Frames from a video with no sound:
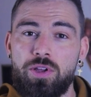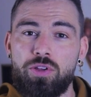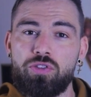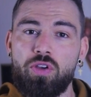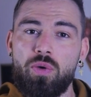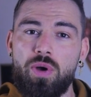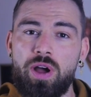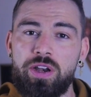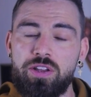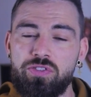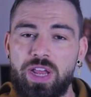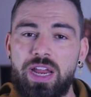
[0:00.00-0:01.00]
So
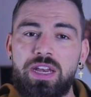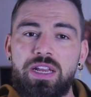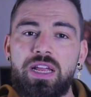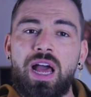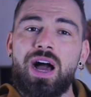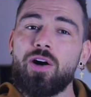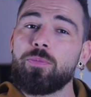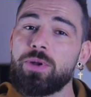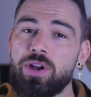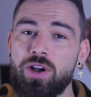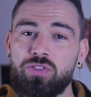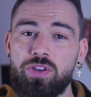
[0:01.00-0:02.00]
understanding how
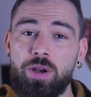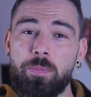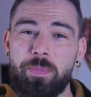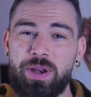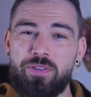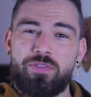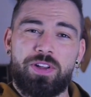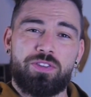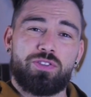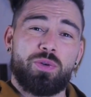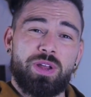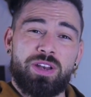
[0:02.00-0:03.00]
minoxidil
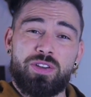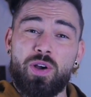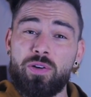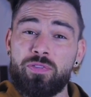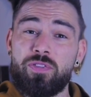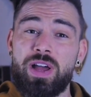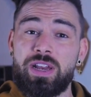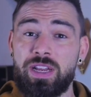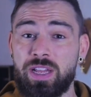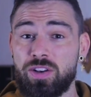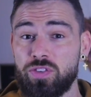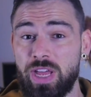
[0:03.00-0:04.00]
benefits you in your fight
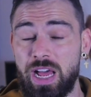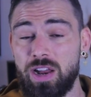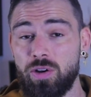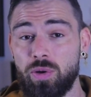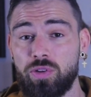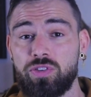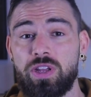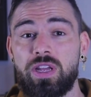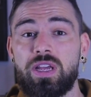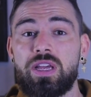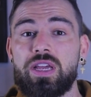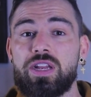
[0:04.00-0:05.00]
against hair loss,
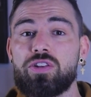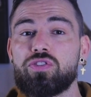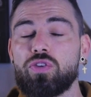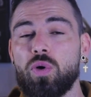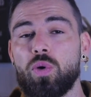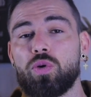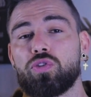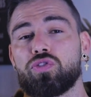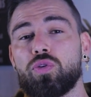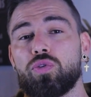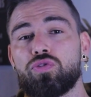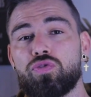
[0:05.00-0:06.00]
it is
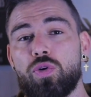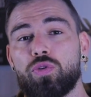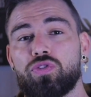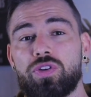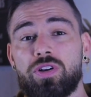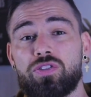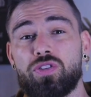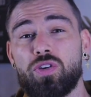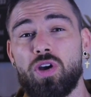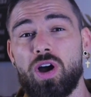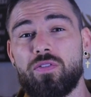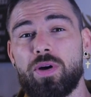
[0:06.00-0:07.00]
also crucial to
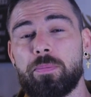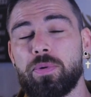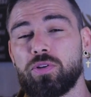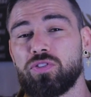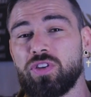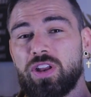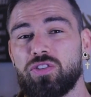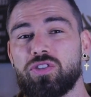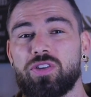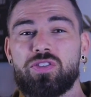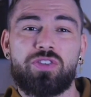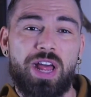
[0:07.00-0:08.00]
cover
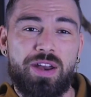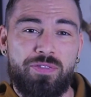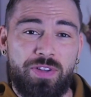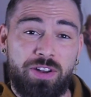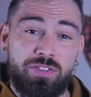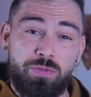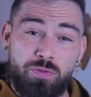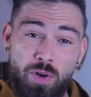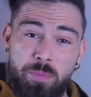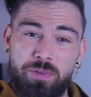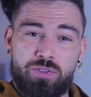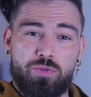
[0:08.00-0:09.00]
potential side effects
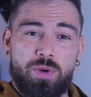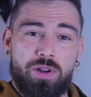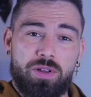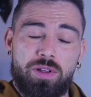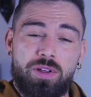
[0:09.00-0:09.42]
from this drug.